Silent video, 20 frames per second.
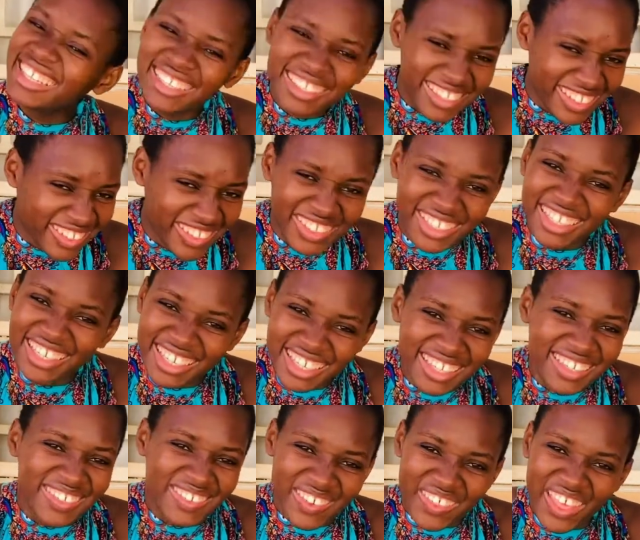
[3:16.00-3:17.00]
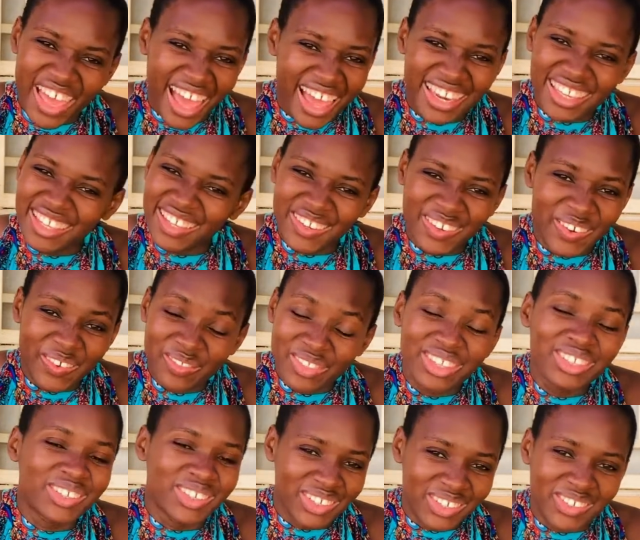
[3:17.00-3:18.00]
Don't do that, you know,
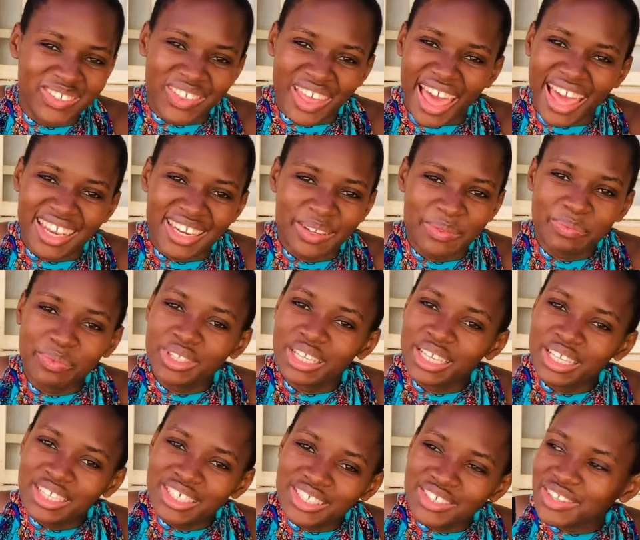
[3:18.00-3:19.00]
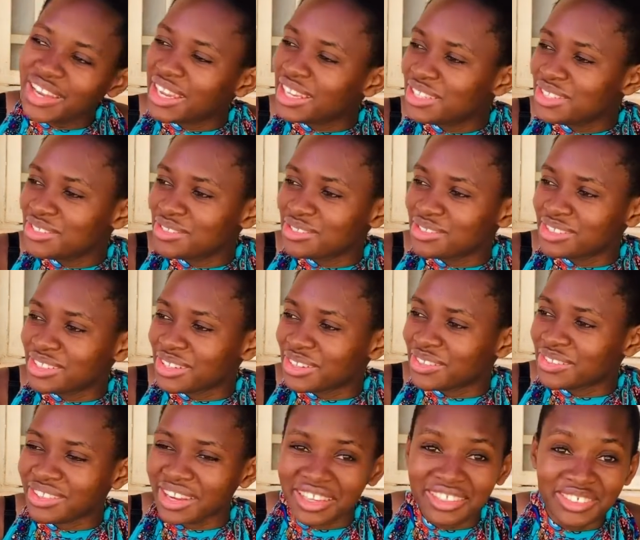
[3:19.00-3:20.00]
don't do that. Try to, you
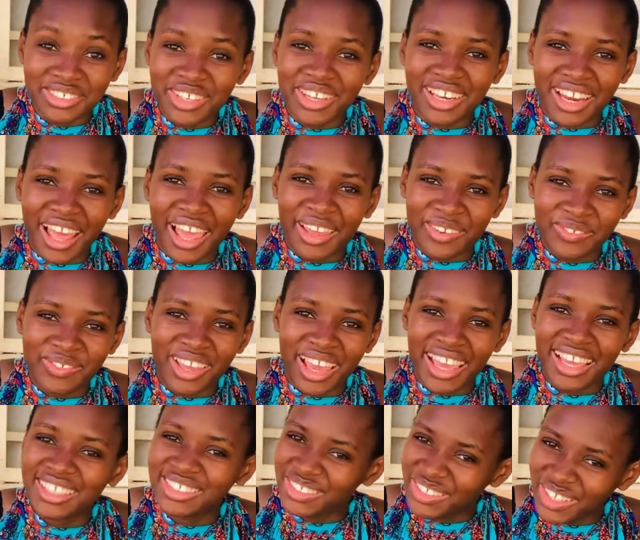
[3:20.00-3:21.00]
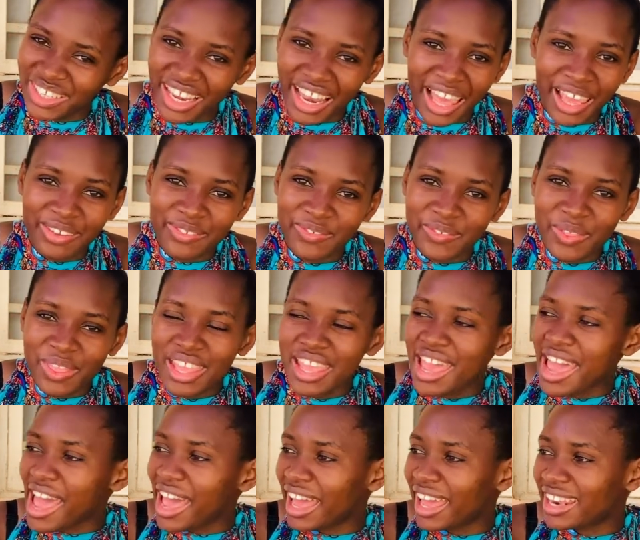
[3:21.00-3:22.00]
know, enjoy life, yeah, enjoy life.
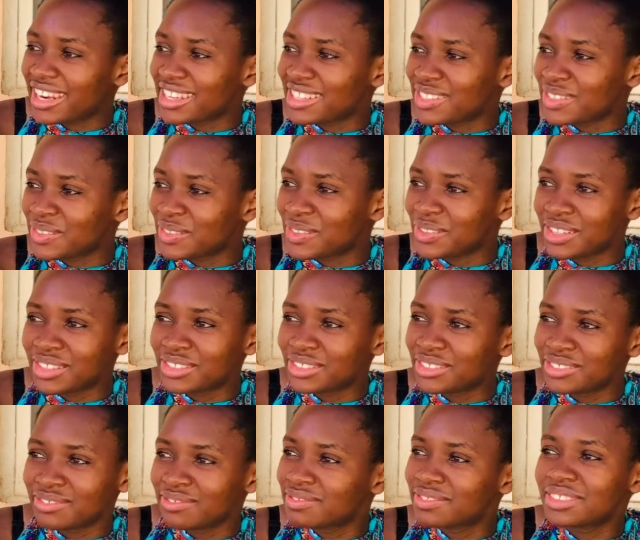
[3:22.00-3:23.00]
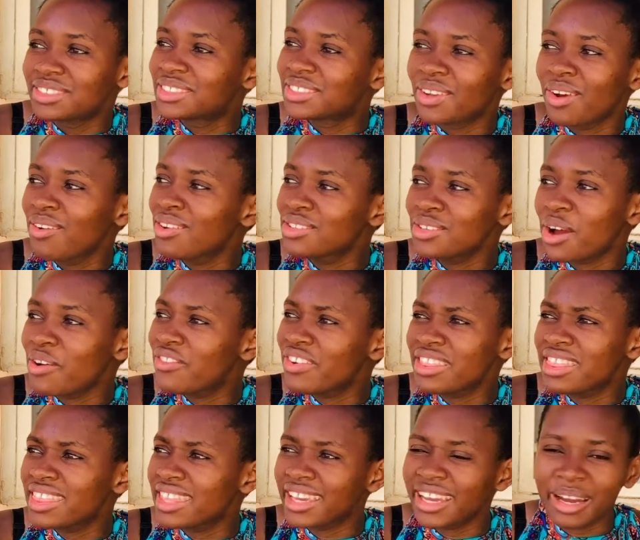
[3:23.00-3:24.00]
And, you know, don't
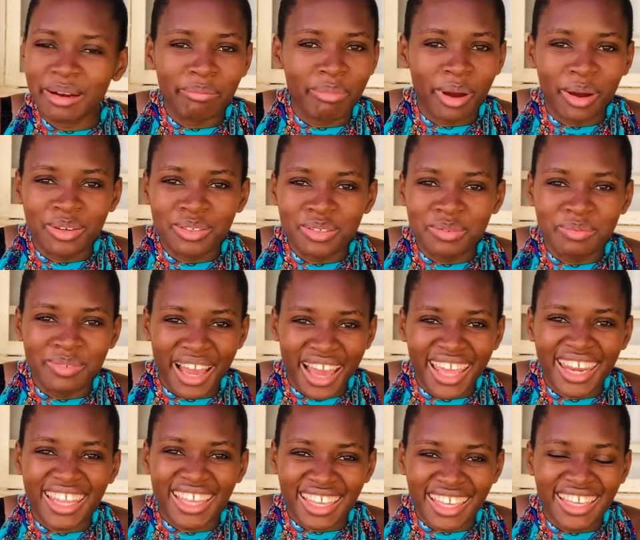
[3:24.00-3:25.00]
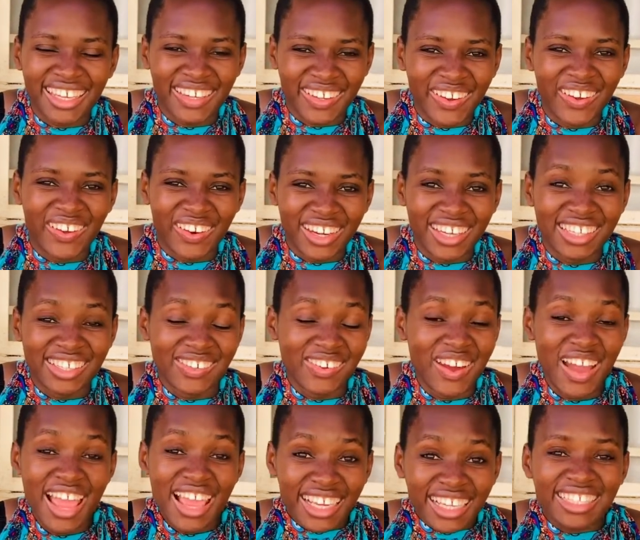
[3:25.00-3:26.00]
overthink about money, don't, you know.
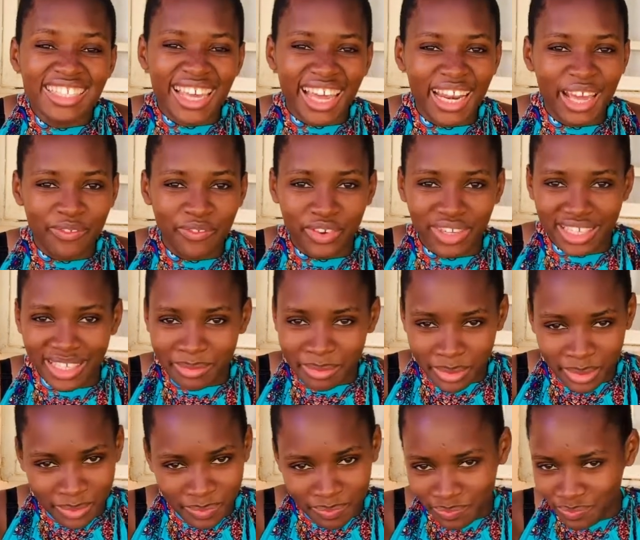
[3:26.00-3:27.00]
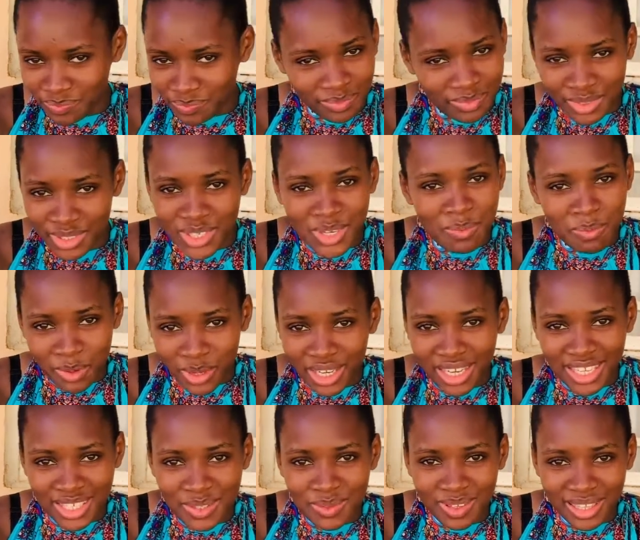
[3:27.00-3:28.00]
It's unavoidable. To be
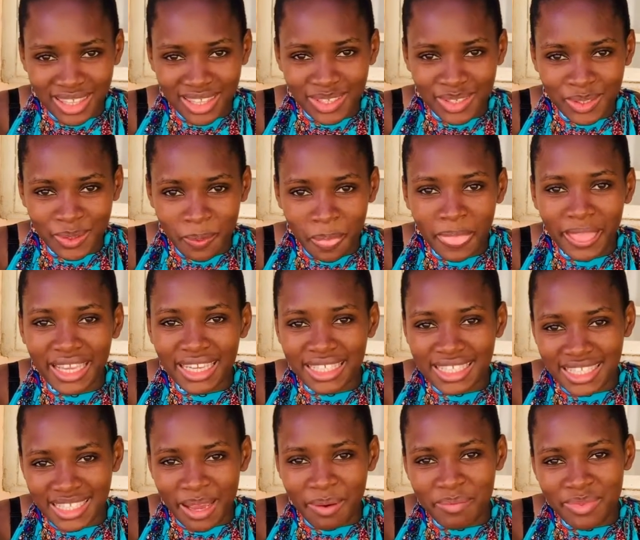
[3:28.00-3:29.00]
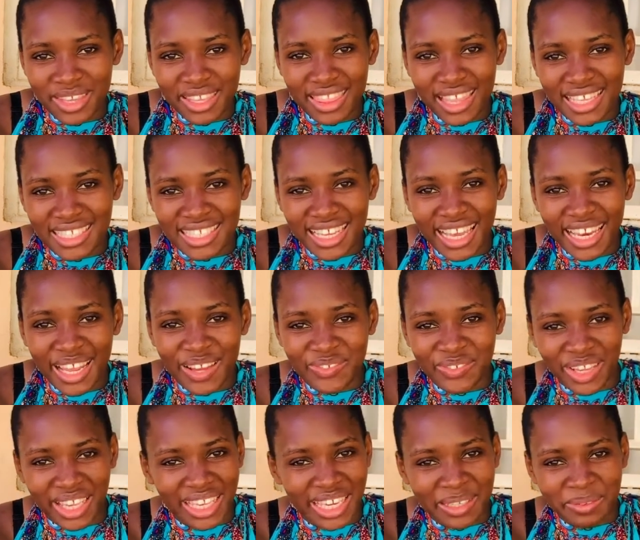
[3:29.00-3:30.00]
honest with you, it's something that's
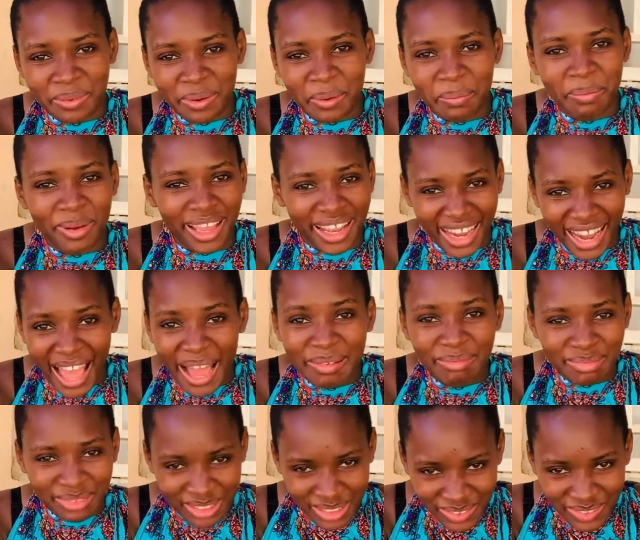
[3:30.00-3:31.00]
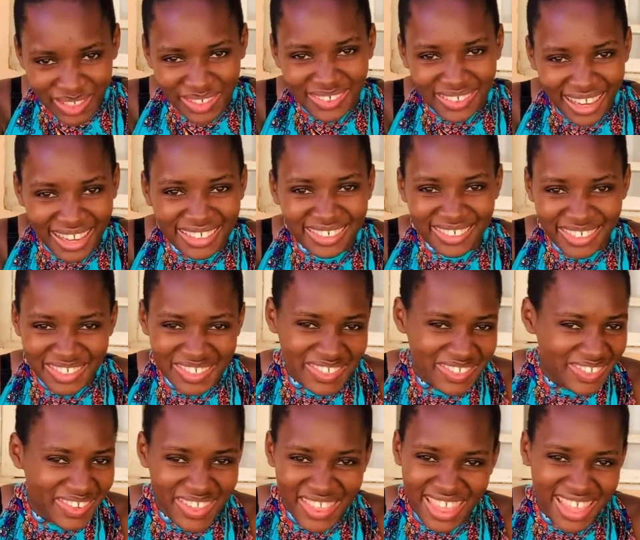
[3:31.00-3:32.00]
unavoidable, but I'm sure you can
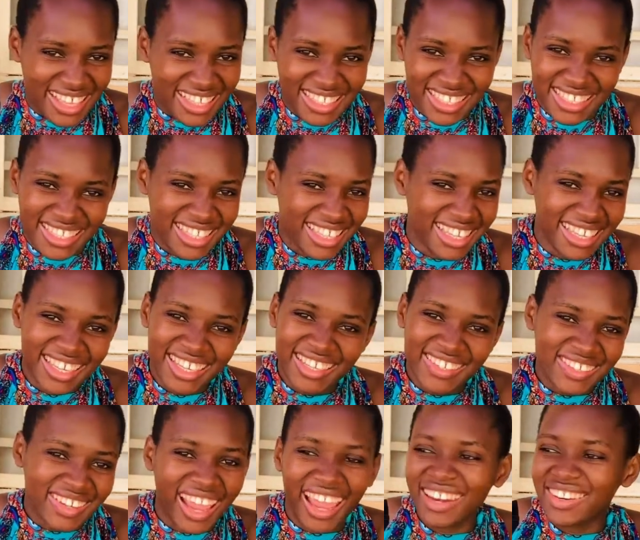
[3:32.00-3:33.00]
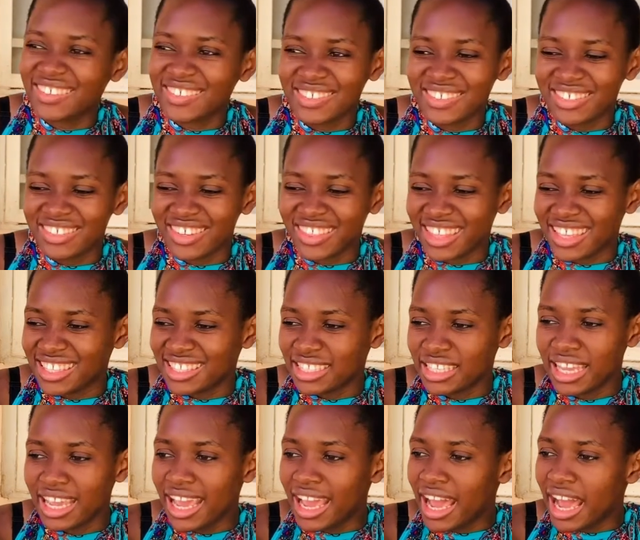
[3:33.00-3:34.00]
control this. You can't control this.
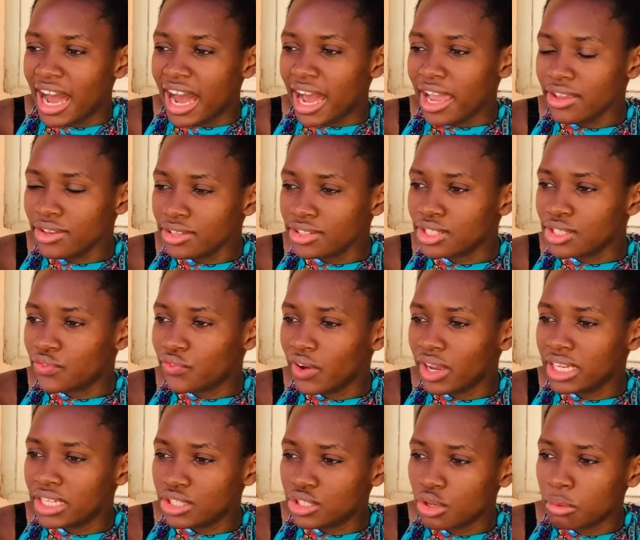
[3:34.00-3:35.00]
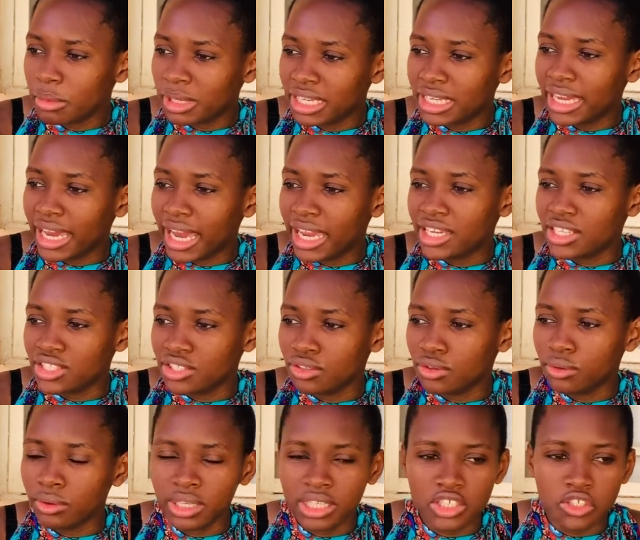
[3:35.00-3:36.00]
I used to find so many guys, you
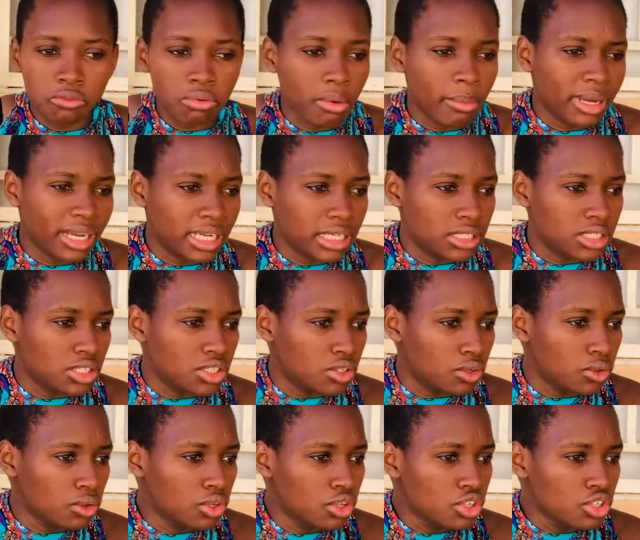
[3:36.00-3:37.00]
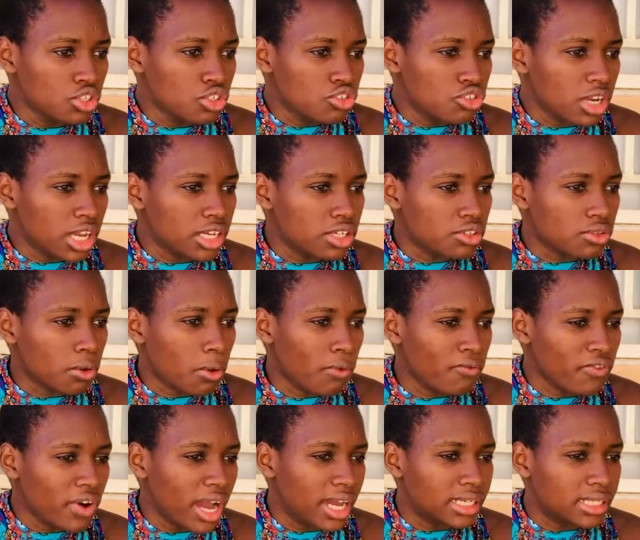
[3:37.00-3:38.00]
know, in supermarkets, you know, trying to
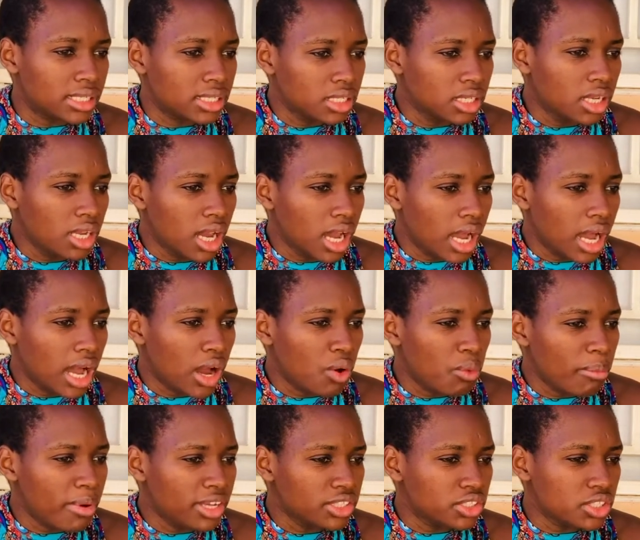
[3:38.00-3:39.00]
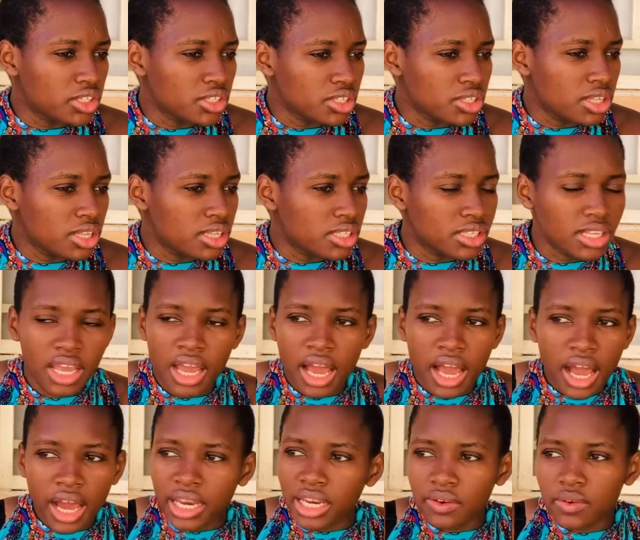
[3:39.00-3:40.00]
convert. How much is this?
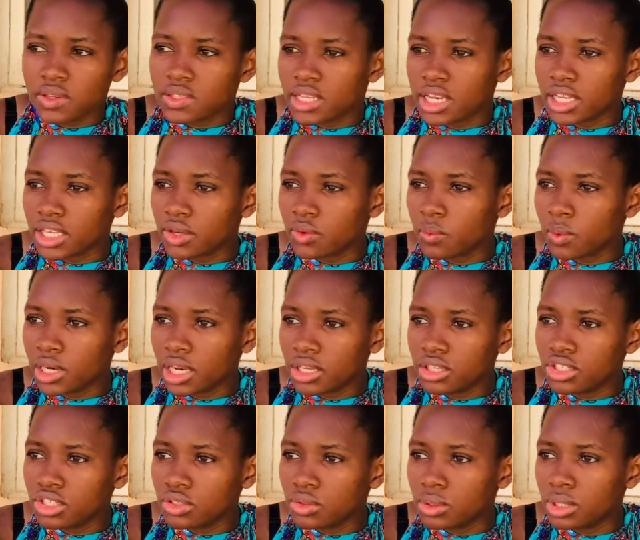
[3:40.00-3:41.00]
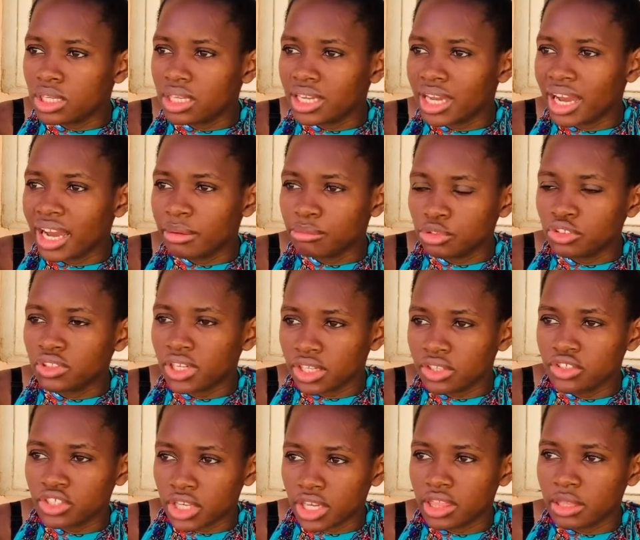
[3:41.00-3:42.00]
And I was like, what are you doing? I'm trying
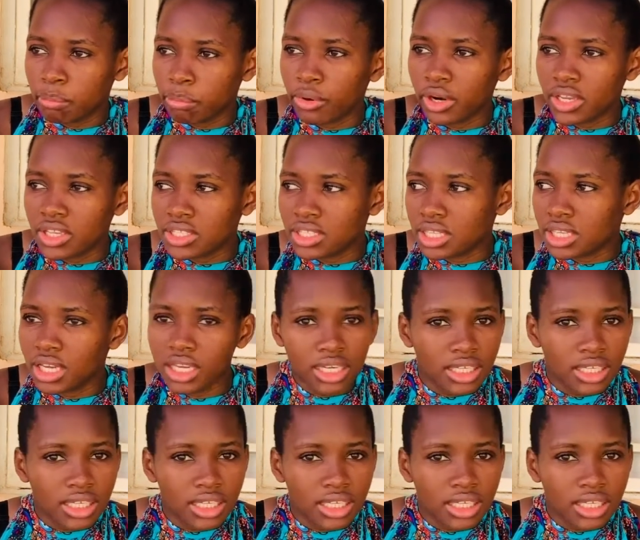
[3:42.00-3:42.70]
to check the price.